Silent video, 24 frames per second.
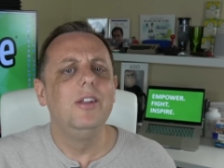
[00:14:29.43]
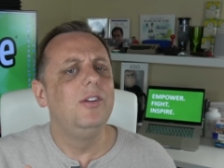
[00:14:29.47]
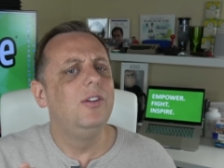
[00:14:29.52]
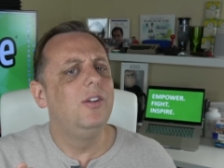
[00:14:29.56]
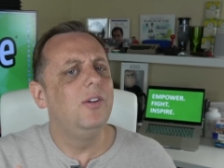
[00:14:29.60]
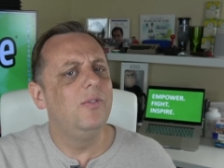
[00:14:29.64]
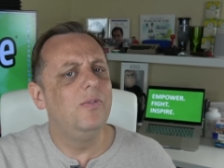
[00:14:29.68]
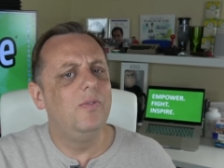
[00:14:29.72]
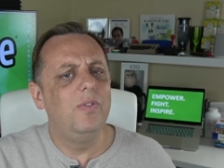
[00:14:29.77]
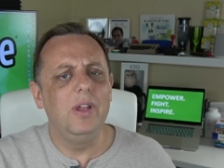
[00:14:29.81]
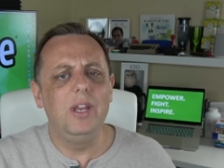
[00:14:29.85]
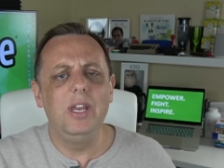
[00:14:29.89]

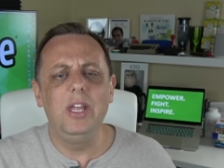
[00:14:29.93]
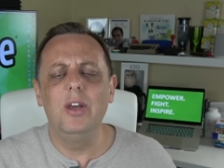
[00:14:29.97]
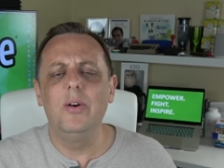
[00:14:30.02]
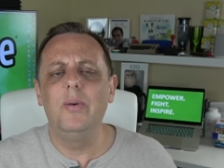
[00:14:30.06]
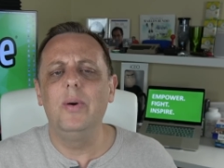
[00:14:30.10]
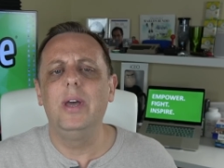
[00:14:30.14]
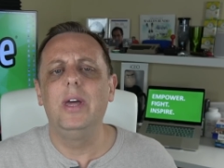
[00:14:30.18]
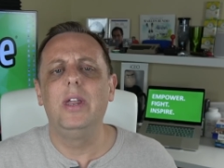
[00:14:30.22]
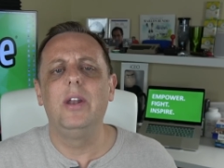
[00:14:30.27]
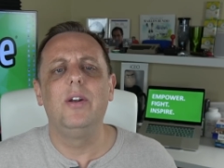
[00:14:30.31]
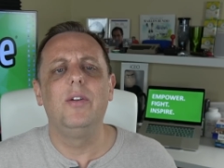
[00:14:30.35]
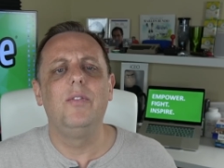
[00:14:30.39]
do
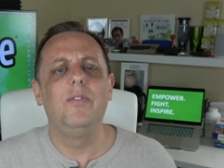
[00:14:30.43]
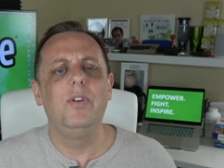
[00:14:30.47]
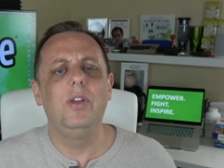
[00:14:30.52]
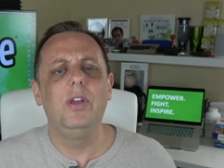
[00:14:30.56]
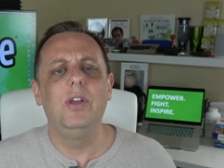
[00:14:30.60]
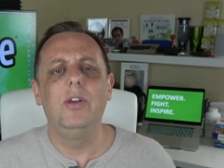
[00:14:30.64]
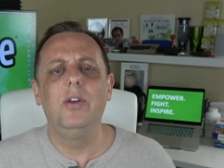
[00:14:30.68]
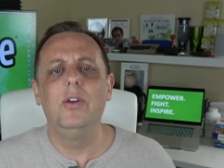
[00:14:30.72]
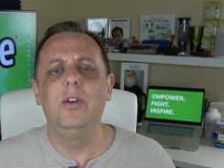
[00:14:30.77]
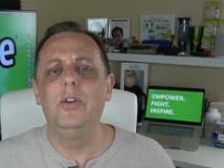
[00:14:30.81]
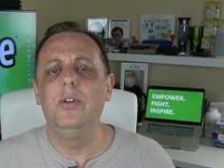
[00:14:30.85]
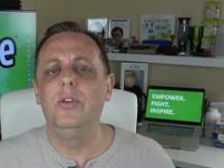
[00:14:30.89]
video
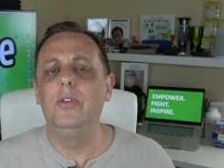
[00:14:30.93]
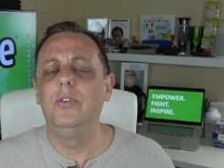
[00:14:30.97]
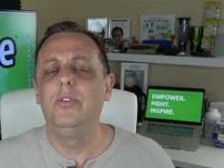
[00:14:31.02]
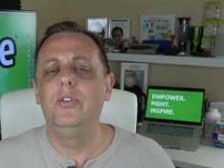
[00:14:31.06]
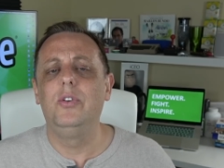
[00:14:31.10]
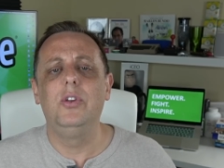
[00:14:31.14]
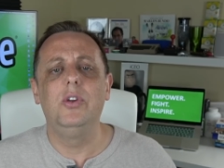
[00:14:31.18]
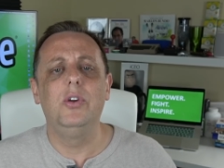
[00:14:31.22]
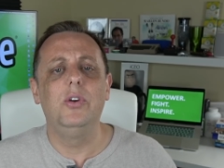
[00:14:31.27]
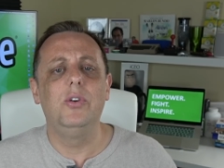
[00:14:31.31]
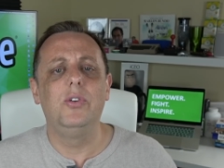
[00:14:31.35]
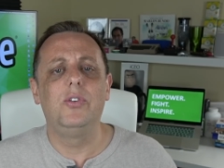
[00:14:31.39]

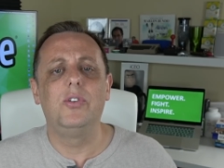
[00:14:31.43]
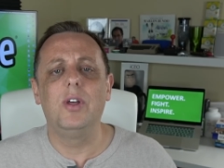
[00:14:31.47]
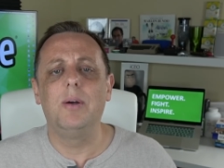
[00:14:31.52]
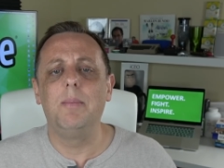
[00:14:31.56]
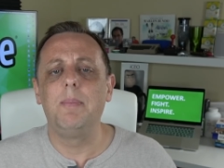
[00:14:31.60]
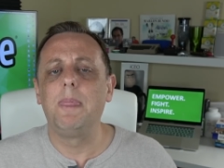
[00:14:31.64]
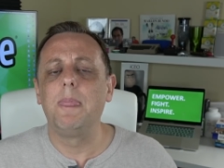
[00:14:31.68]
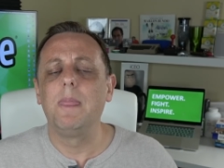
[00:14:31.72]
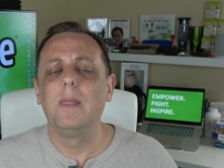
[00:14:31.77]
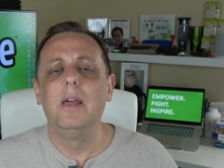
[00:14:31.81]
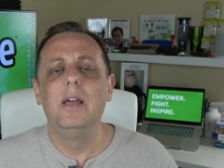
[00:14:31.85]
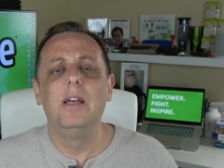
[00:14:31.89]
interviews, do
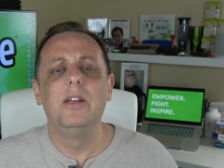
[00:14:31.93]
some,